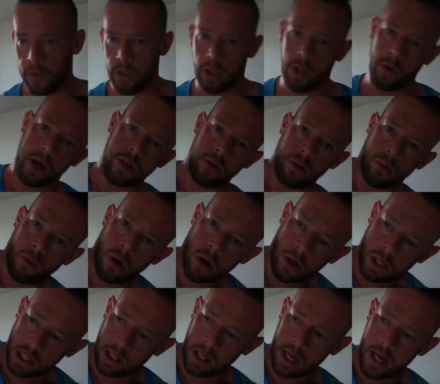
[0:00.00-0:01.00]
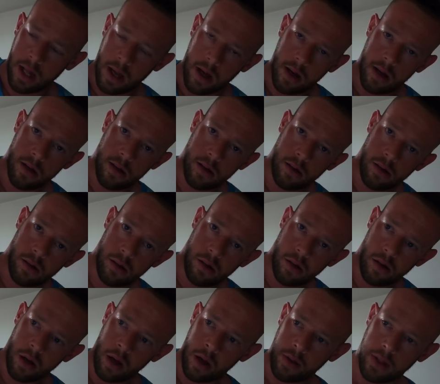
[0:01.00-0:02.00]
you end up walking like that
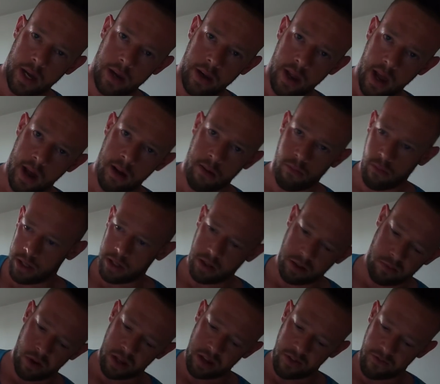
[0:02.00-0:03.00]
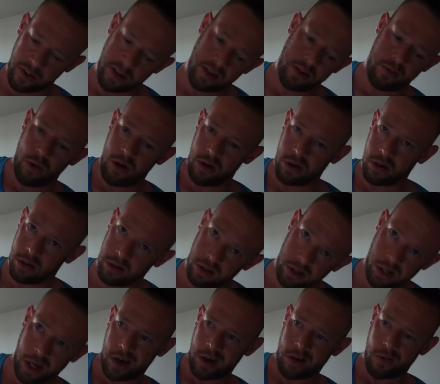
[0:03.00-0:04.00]
and then eh, when you when you finish work, you
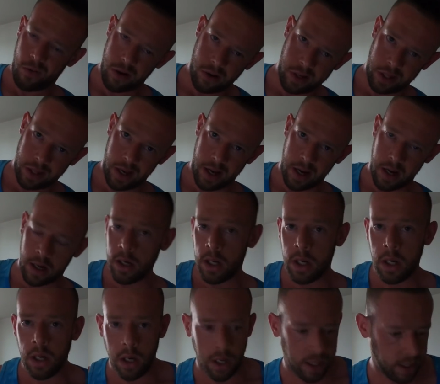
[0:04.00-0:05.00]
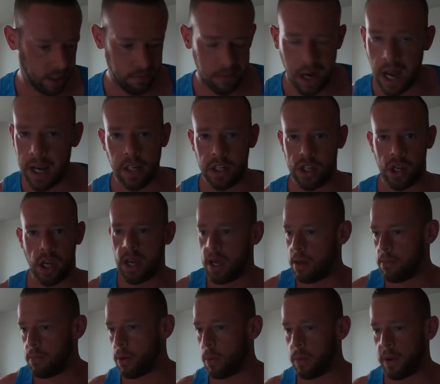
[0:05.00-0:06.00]
carry on walking like that, and it knackers your
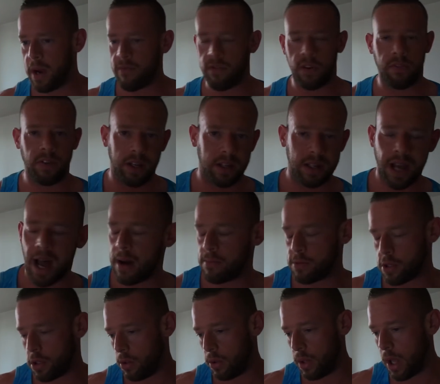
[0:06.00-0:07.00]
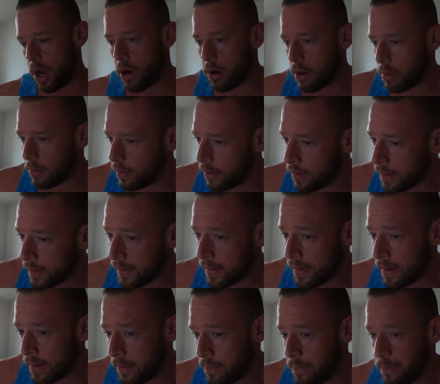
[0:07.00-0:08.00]
hip hop and everything. It's absolutely horrible.
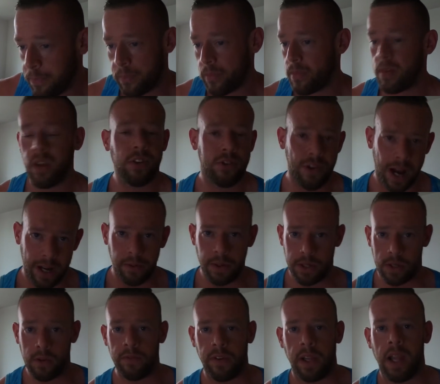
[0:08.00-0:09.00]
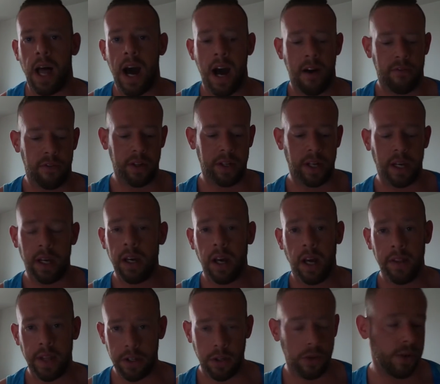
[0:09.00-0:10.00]
Try doing something like that for a day,
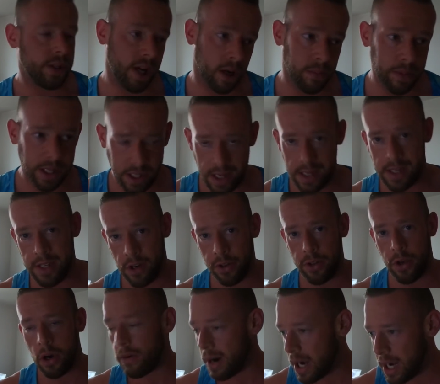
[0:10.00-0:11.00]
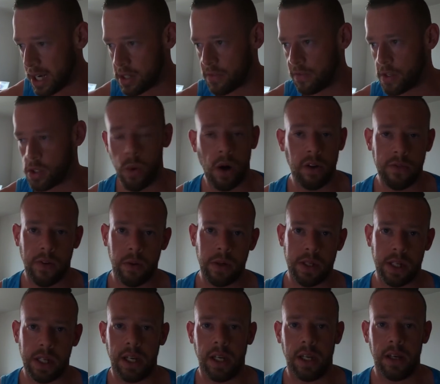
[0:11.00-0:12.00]
and then you tell me sitting on your ass for 12
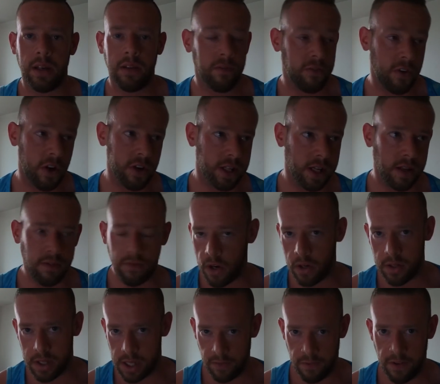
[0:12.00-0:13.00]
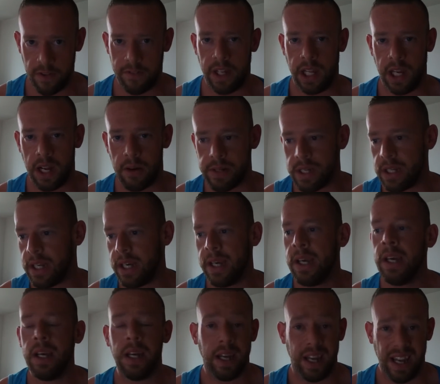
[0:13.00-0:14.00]
hours a day, 13, 14, 15 hours a day
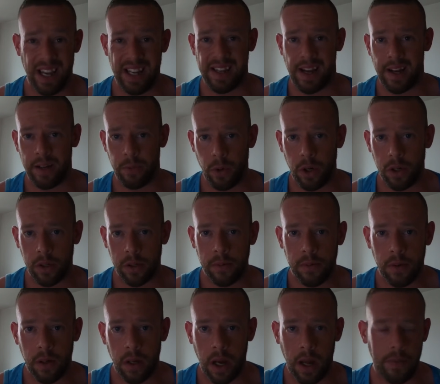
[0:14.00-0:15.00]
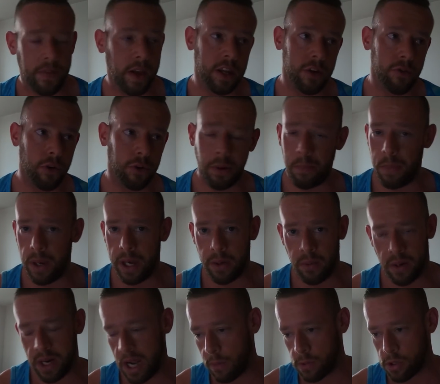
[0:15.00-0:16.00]
is hard work, and that you're underpaid
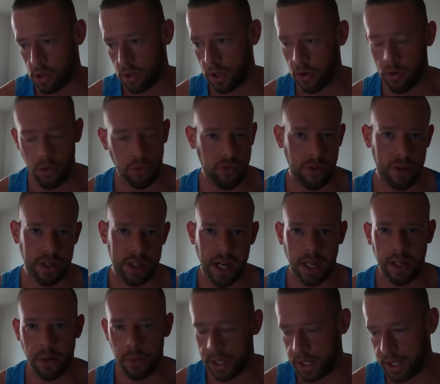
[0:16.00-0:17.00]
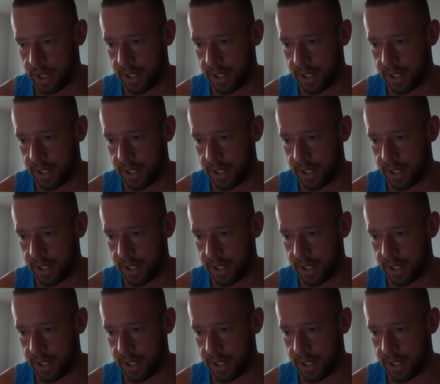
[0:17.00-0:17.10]
when I was only on 110 quid a